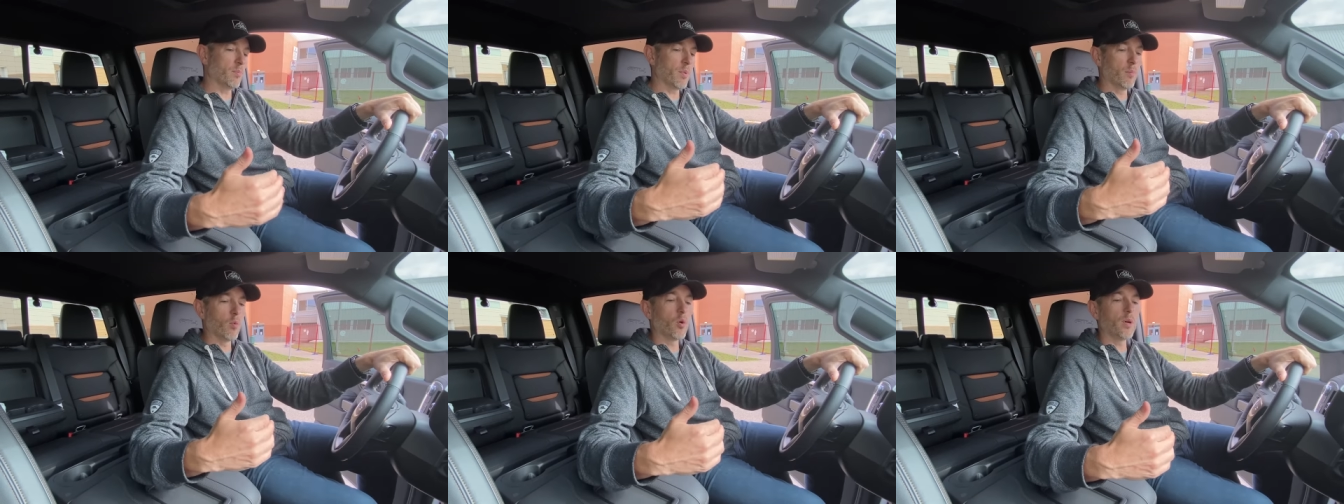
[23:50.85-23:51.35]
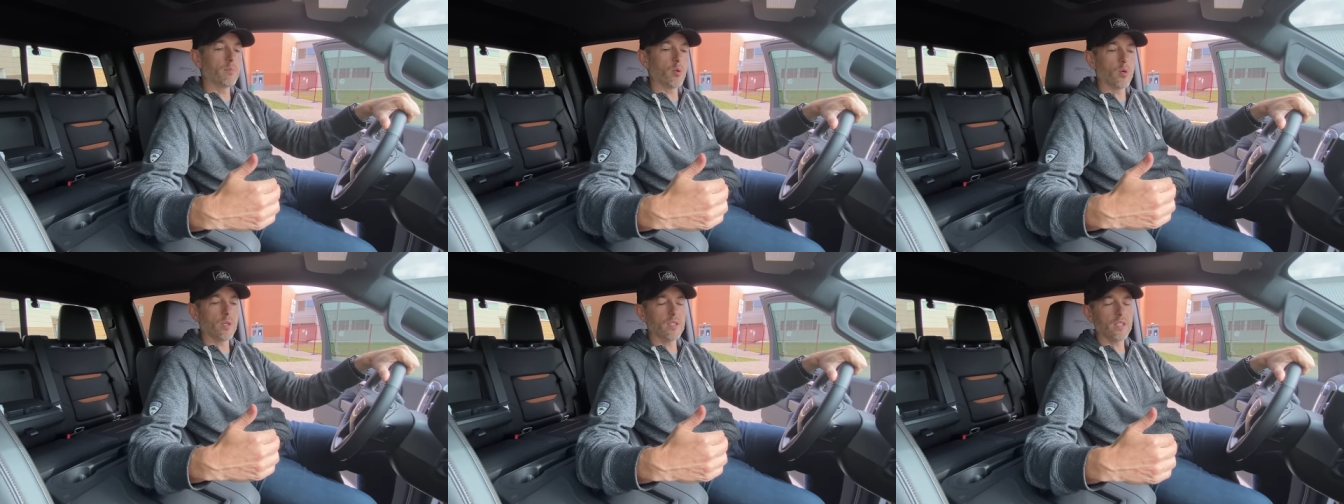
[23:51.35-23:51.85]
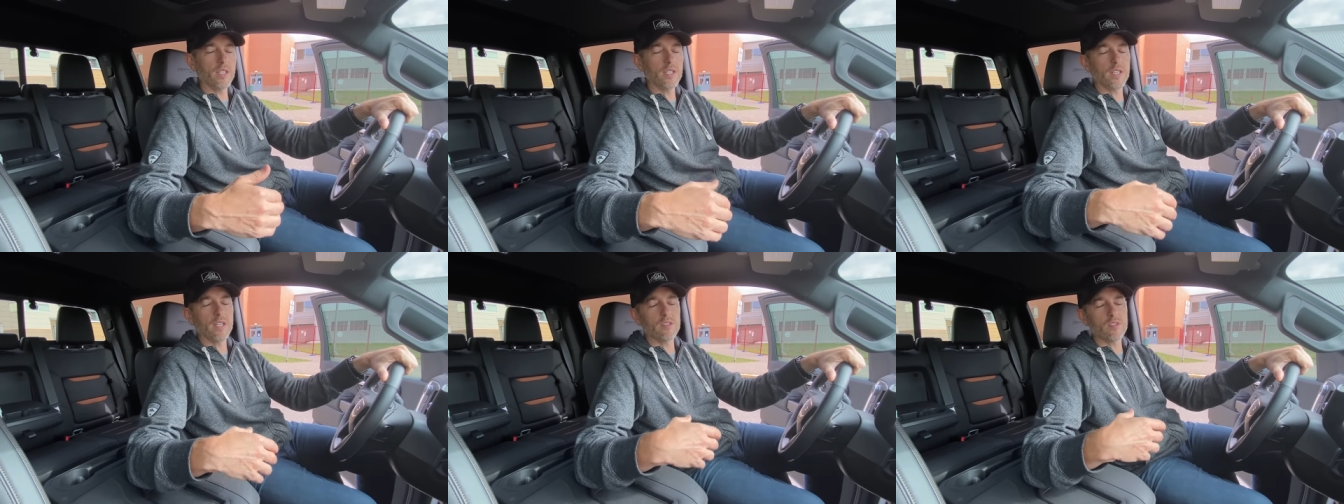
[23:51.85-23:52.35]
but more
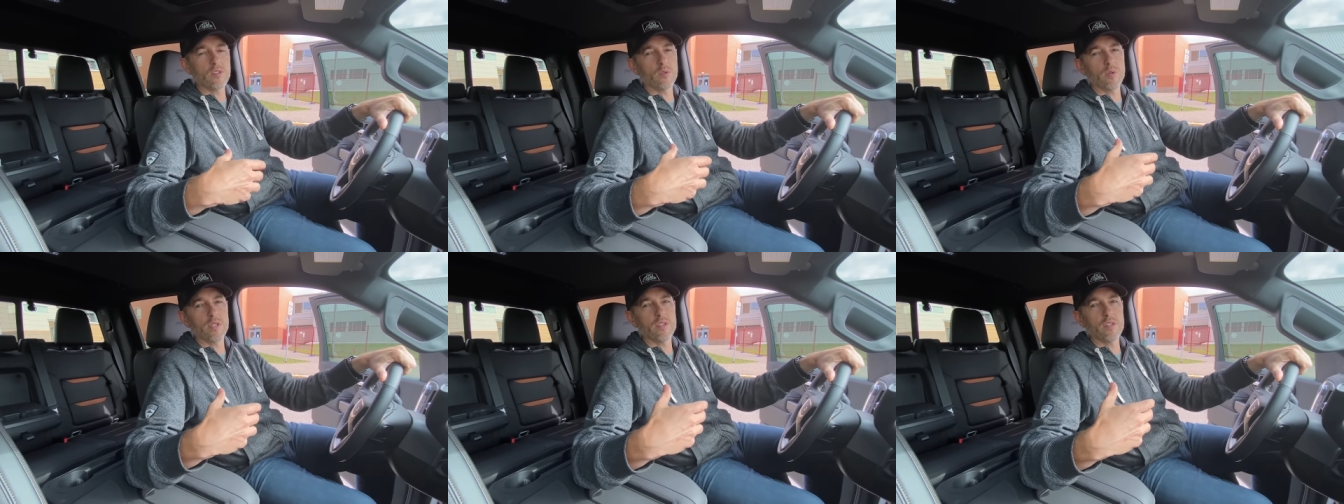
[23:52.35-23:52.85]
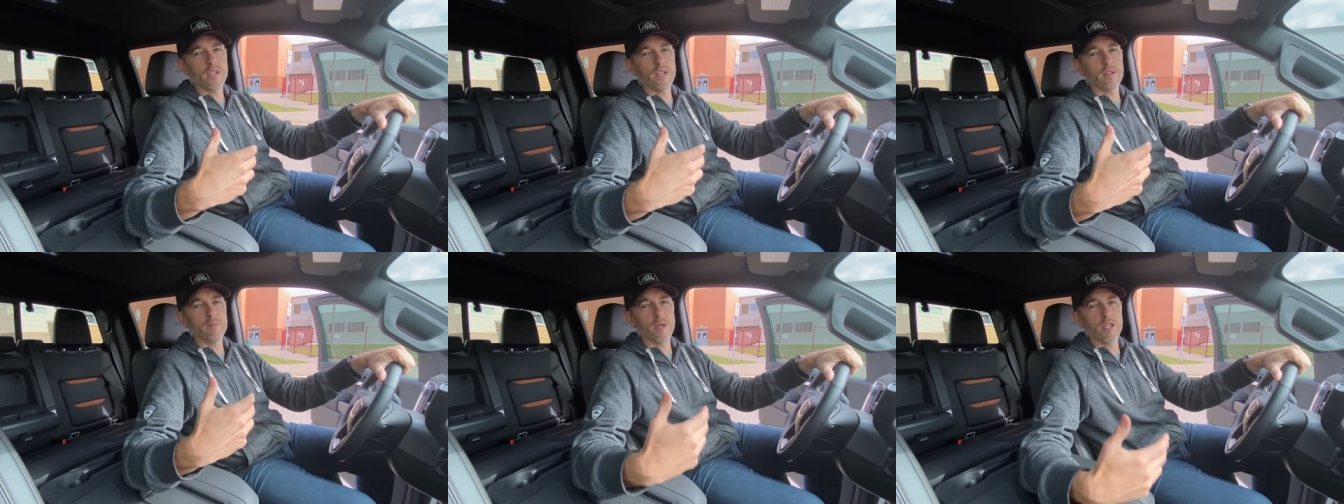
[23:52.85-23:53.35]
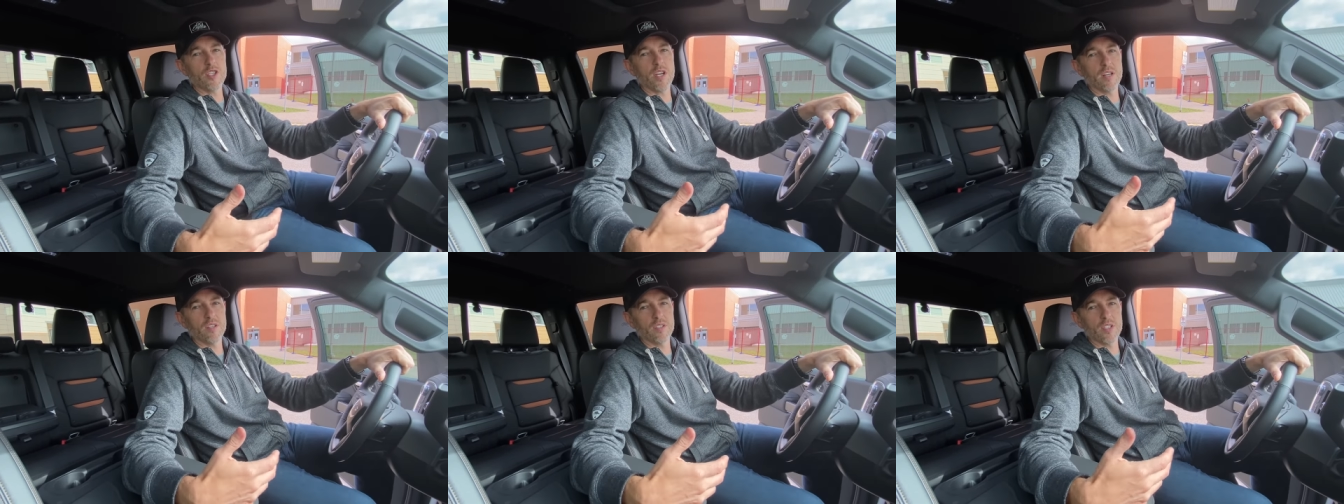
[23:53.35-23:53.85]
importantly, it's going to get my
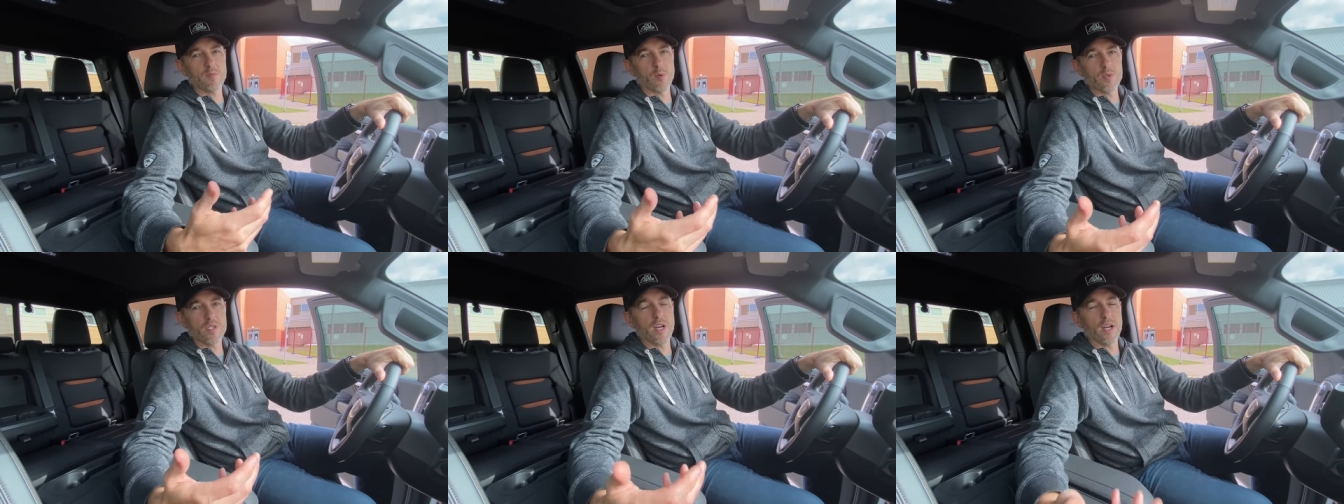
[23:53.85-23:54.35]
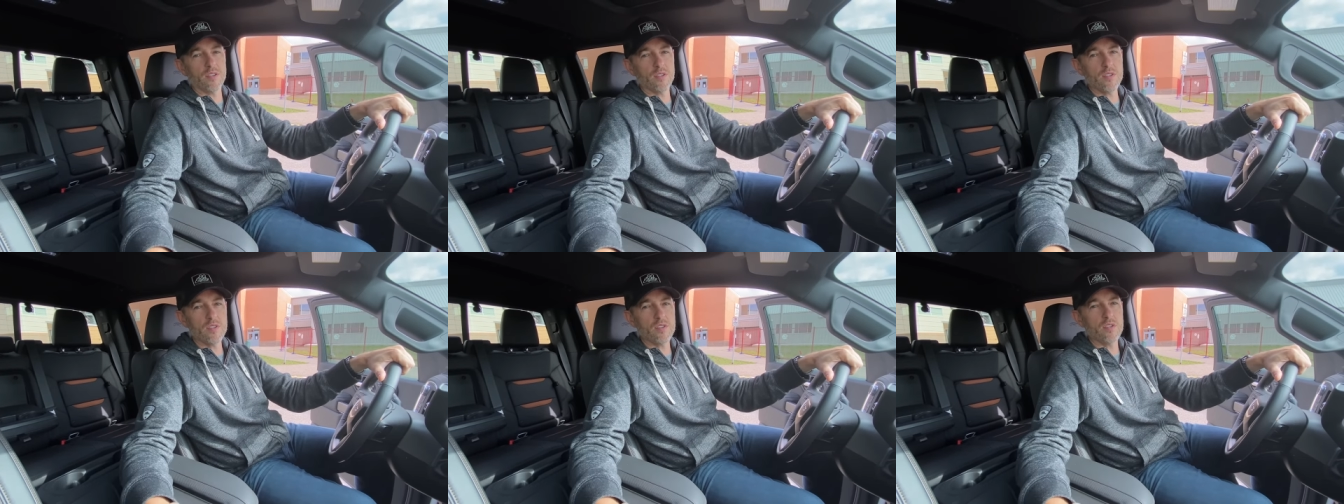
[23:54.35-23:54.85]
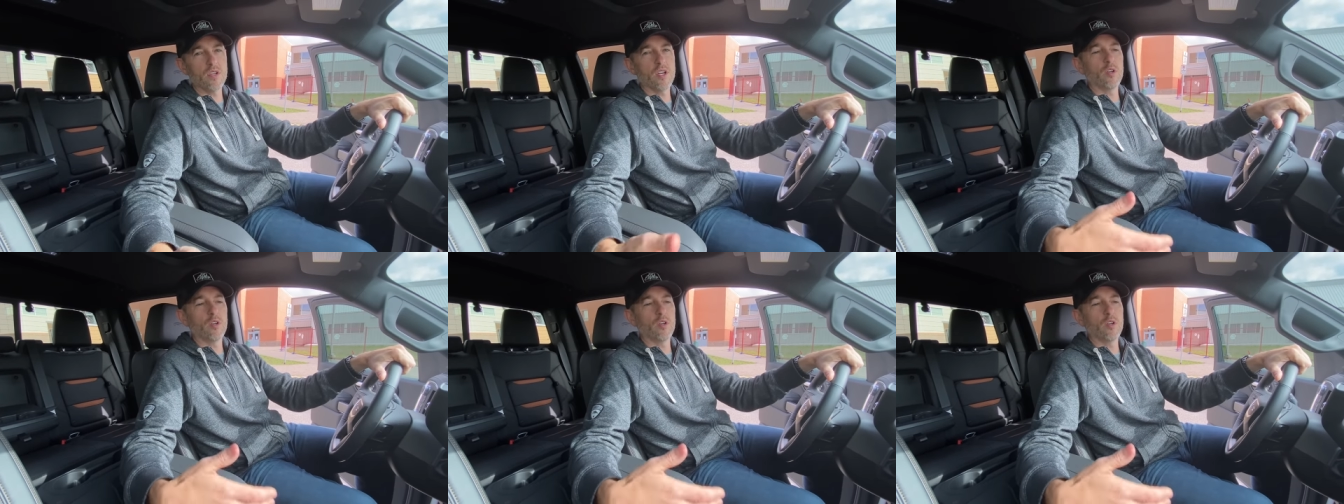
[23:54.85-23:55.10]
channel exposed to others,